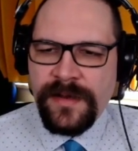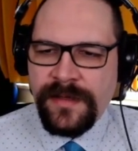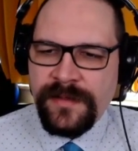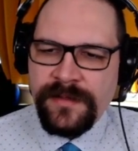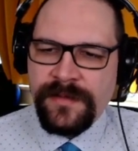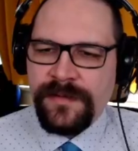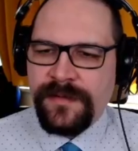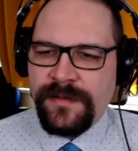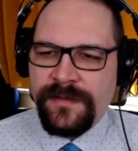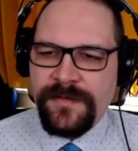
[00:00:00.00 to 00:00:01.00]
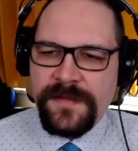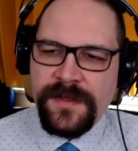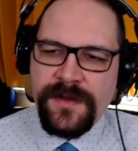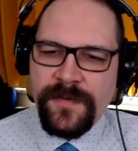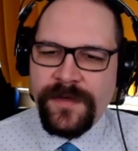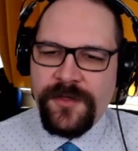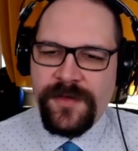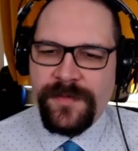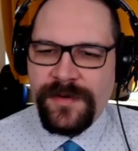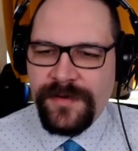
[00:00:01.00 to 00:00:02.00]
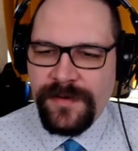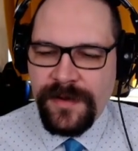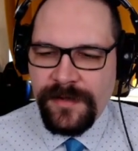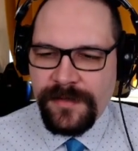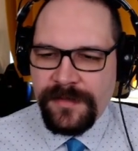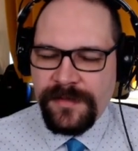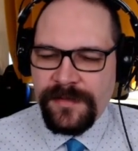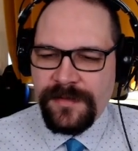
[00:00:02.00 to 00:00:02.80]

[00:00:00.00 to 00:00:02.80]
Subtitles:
You see a knowing shimmer in her eyes.